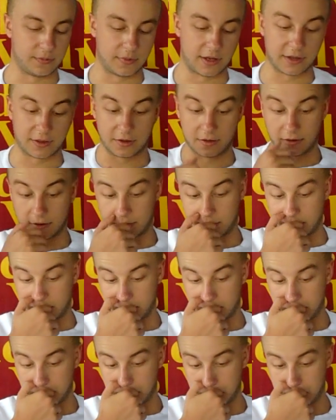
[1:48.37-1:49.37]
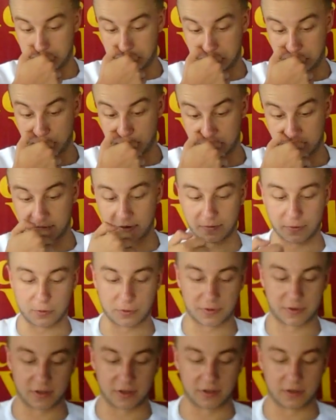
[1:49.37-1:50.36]
At the most
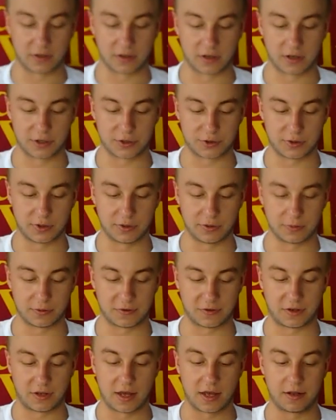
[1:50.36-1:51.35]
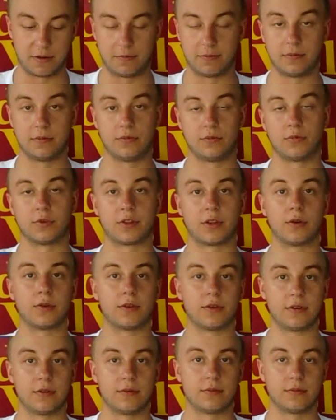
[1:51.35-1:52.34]
difficult thing in the country was, again, without
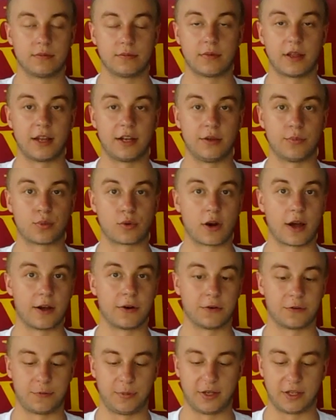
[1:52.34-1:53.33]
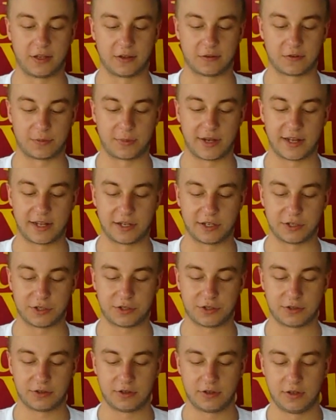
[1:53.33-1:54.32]
any prior speaking
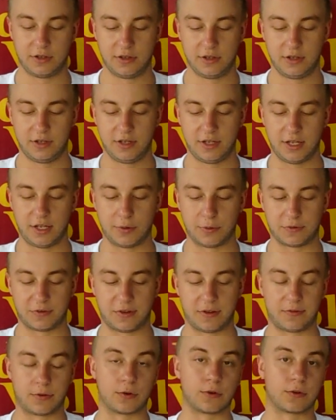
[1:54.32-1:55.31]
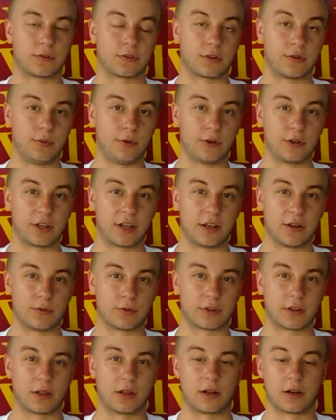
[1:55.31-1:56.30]
Spanish, it was difficult to communicate
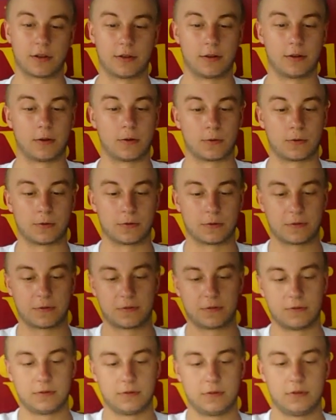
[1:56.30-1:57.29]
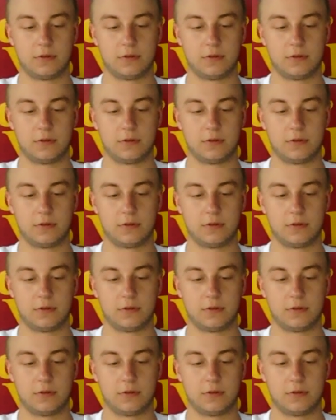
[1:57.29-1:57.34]
with a lot of the locals.